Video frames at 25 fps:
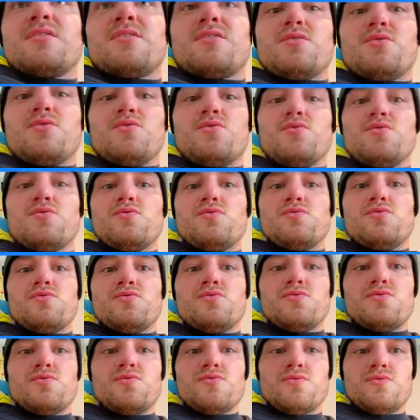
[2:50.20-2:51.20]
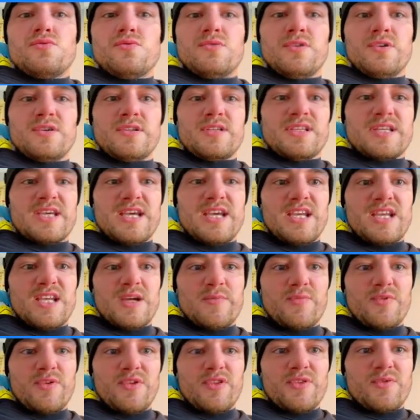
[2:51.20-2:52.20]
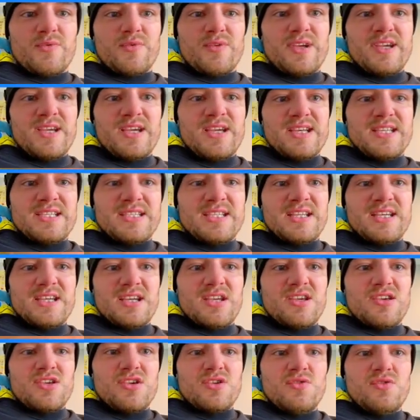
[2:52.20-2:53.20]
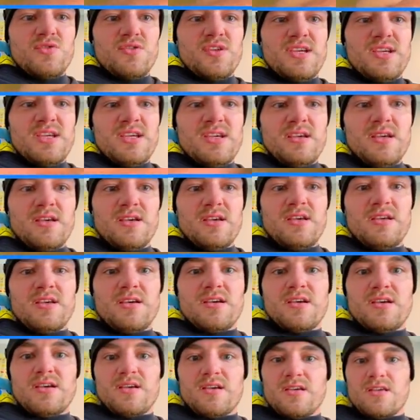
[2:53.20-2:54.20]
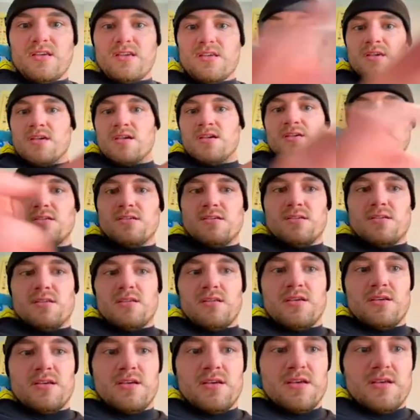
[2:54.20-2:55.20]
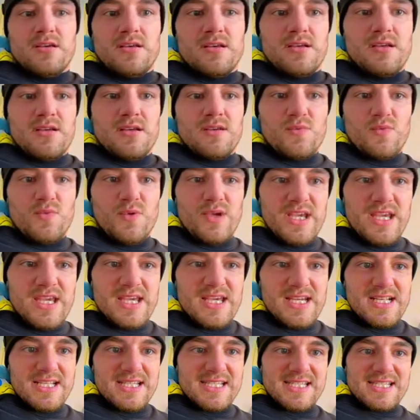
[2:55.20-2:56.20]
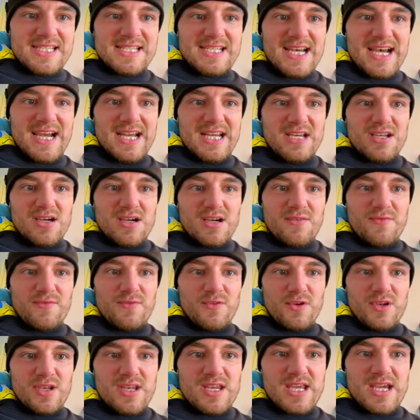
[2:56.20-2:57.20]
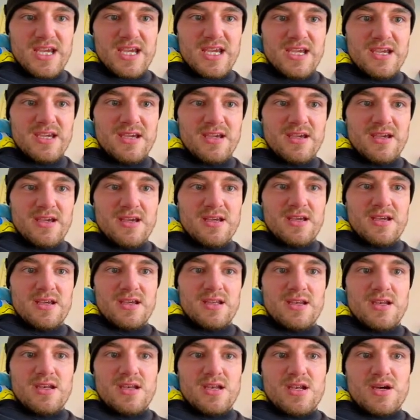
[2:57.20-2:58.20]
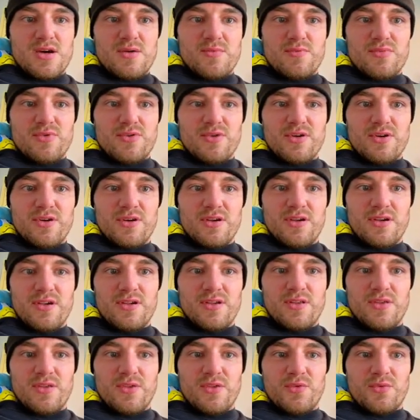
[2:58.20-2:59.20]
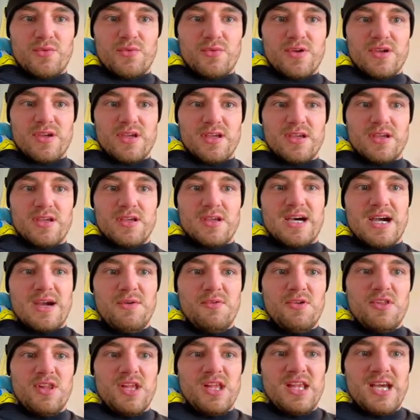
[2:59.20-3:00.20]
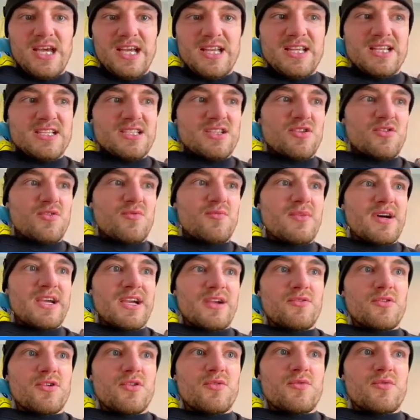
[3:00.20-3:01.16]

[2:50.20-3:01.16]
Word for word: Oh, day number three is the cutie. Yeet. We get Psyduck for day number three. I really like these little micro